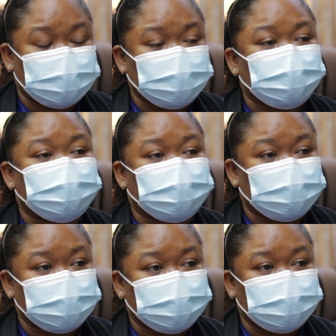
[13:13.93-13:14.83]
so that has
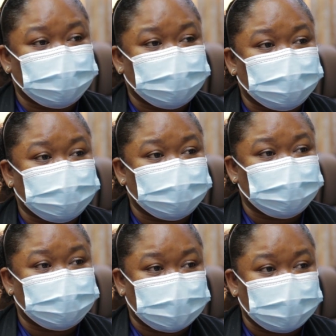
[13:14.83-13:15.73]
been completed.
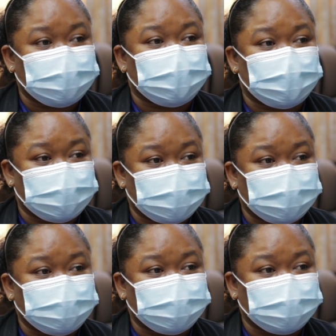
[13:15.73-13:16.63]

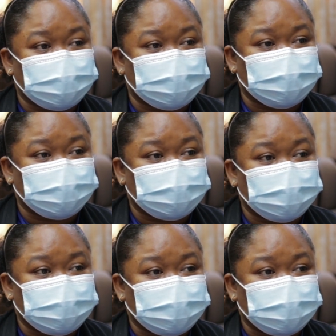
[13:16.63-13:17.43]
And we are